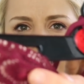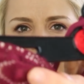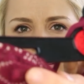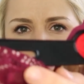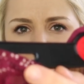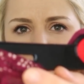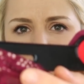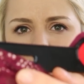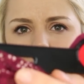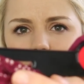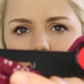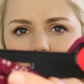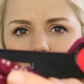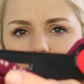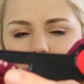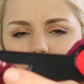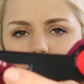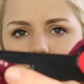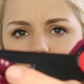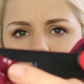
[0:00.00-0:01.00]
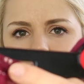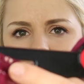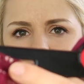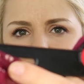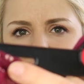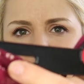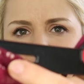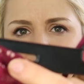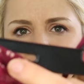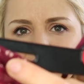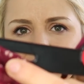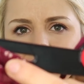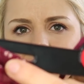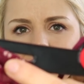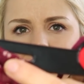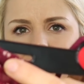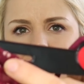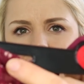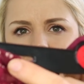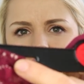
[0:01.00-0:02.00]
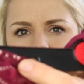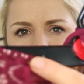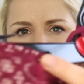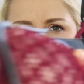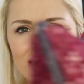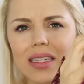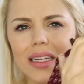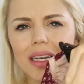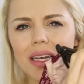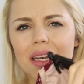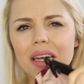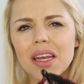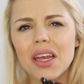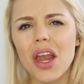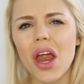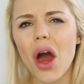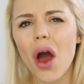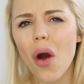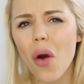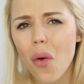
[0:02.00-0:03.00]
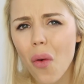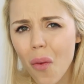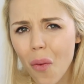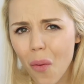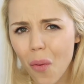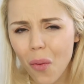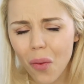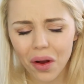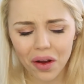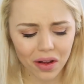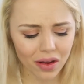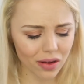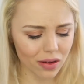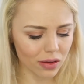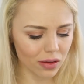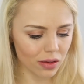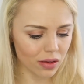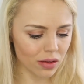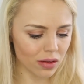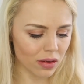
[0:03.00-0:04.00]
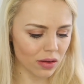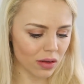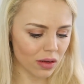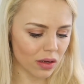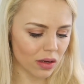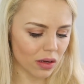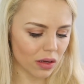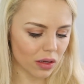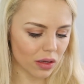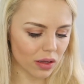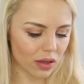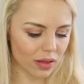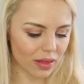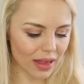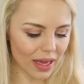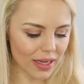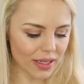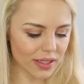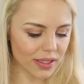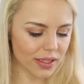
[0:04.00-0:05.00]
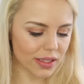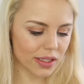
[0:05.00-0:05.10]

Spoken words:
is pulled. Can you see this? No. That's